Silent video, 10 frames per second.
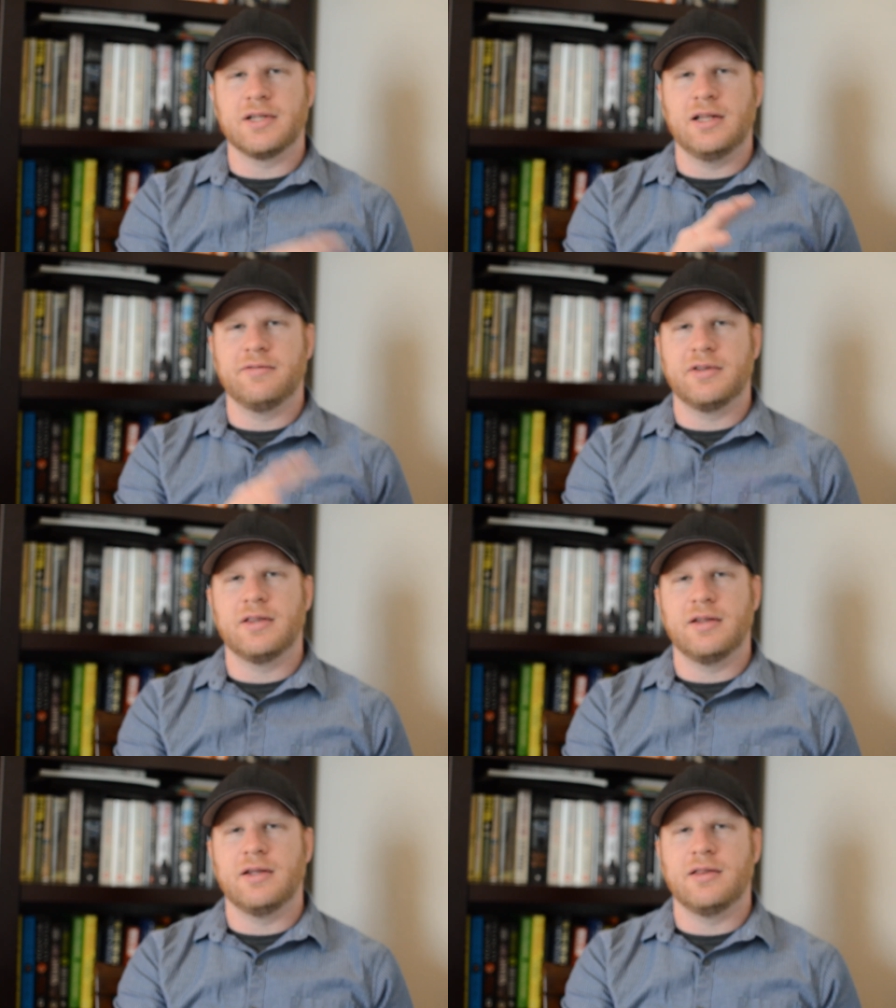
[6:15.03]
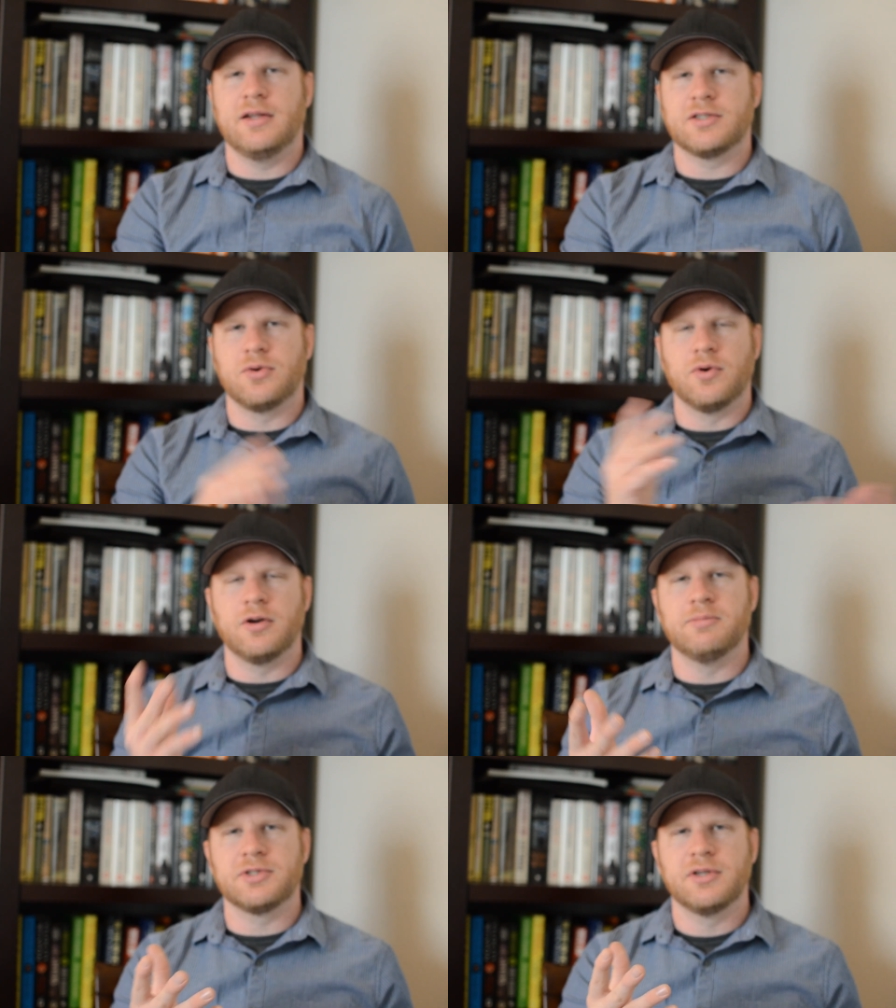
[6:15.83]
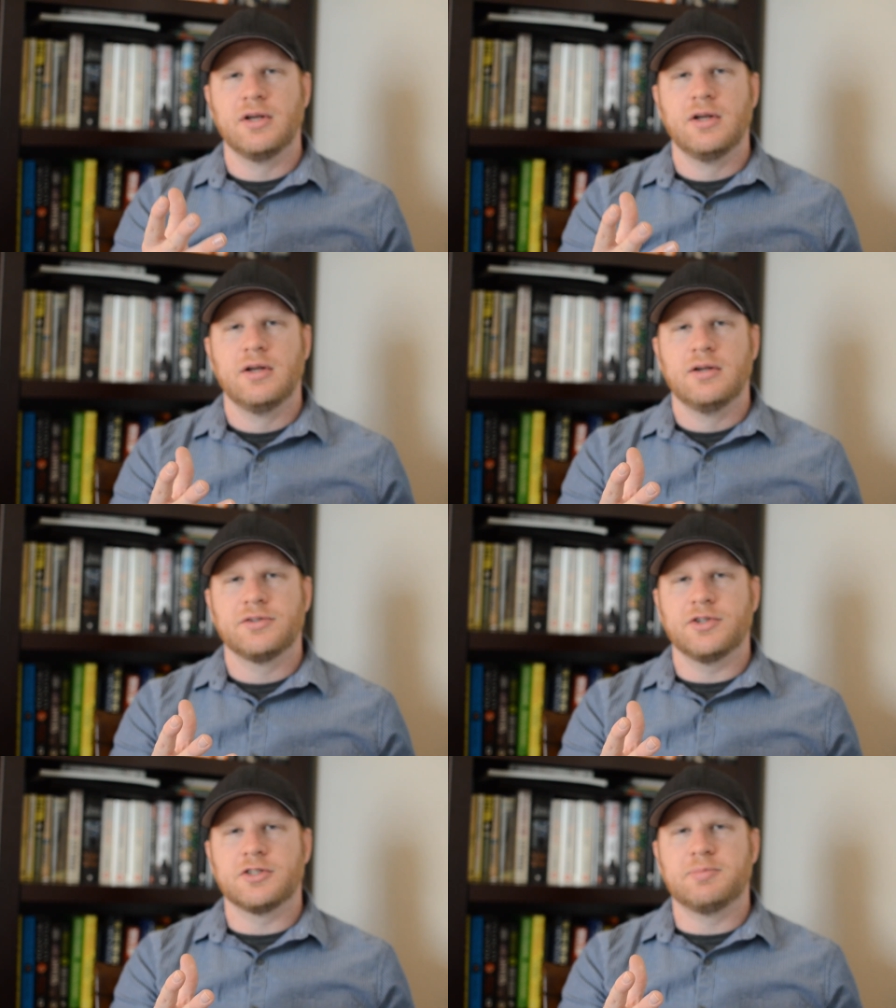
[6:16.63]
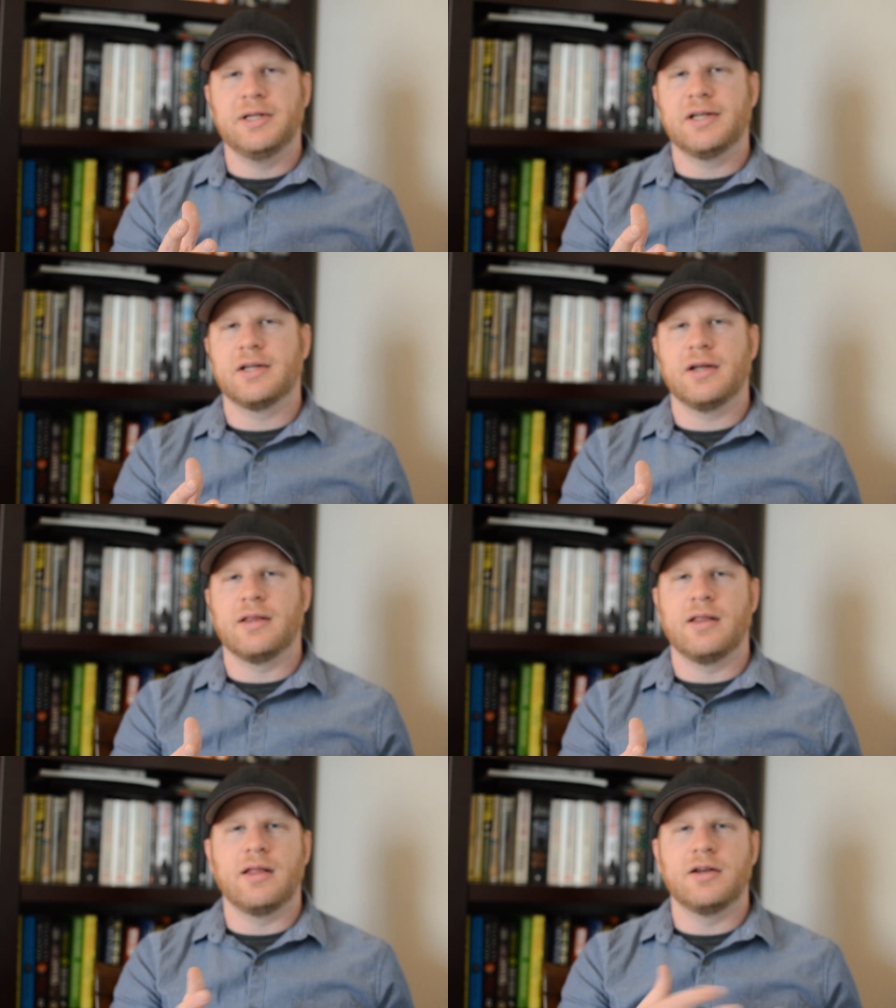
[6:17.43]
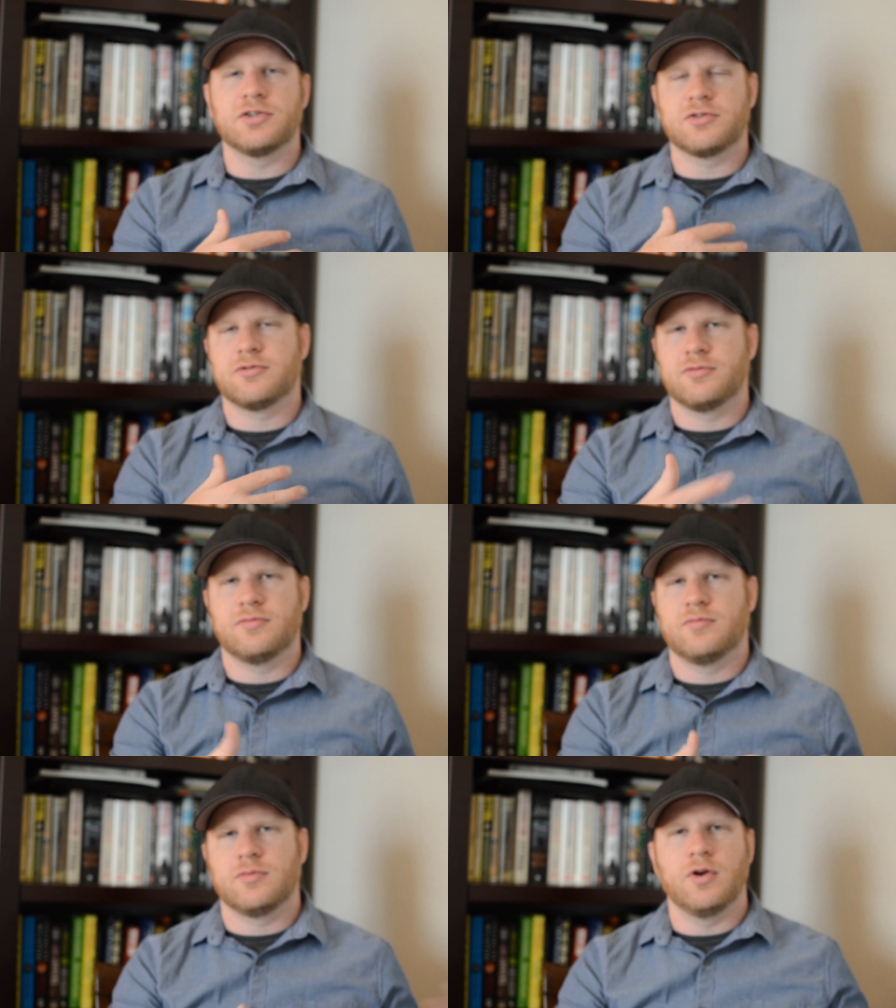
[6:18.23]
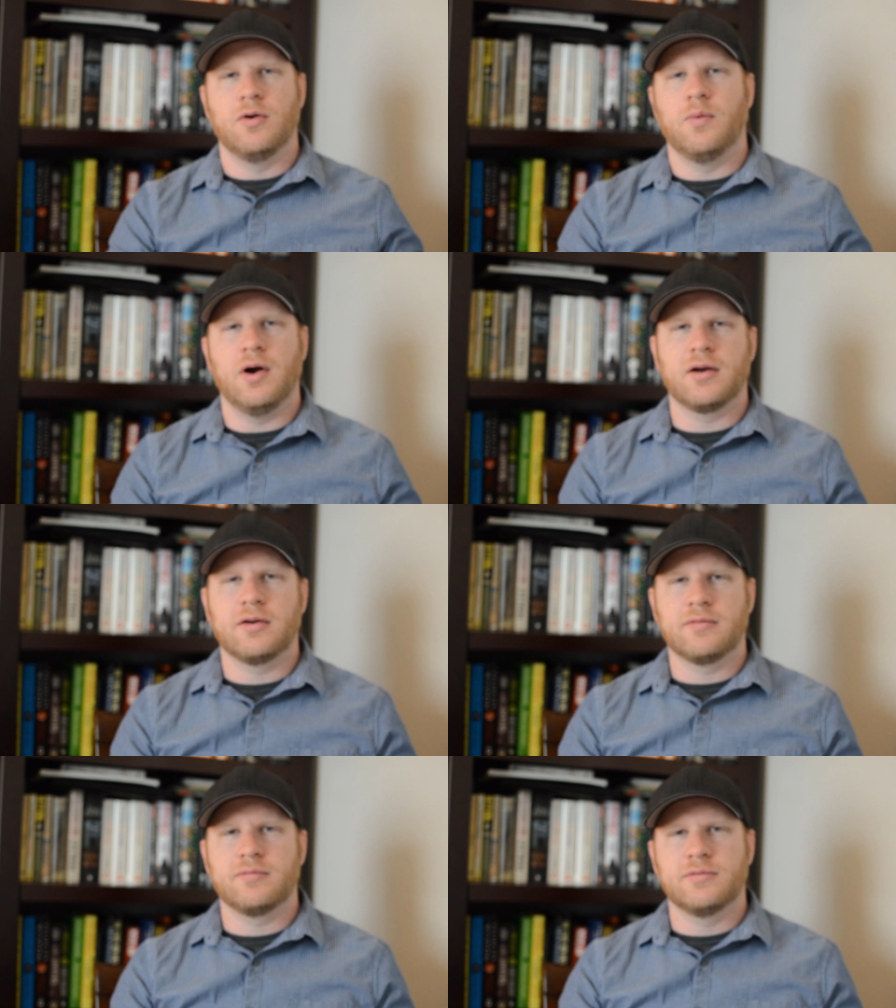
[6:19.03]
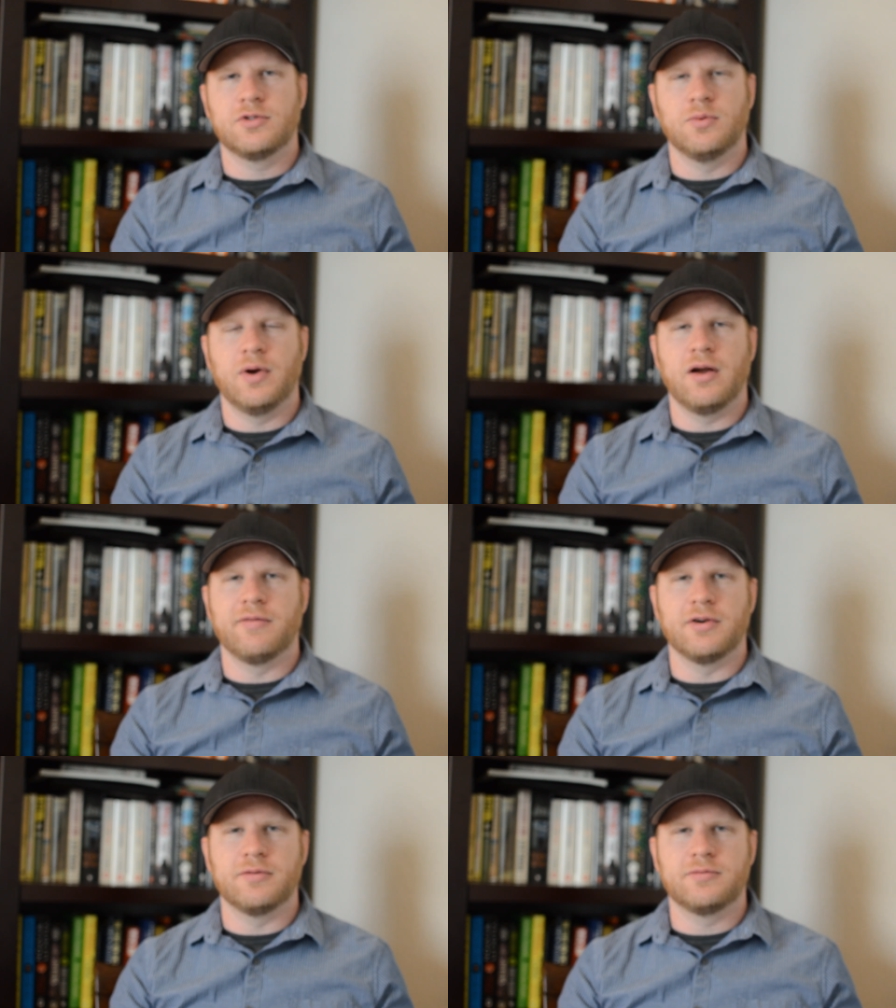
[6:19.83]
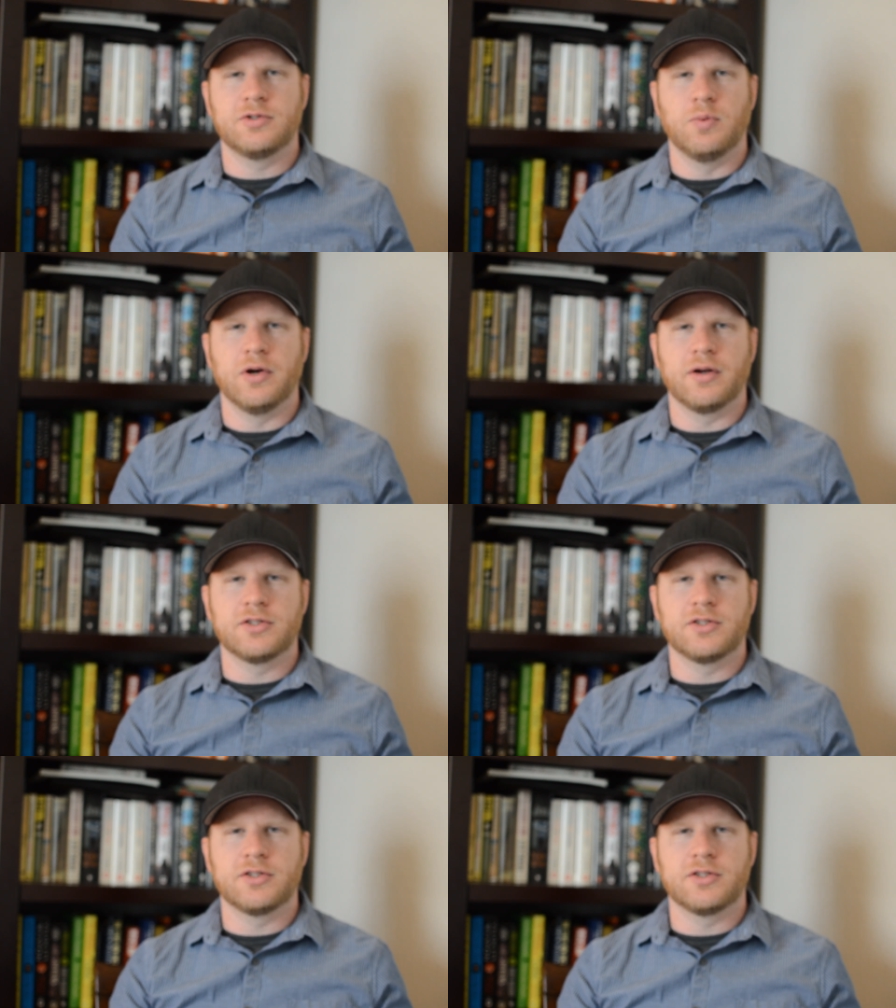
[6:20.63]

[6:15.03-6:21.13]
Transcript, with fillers: They live in in these dorms so to speak, and then they just go walk to wherever to work.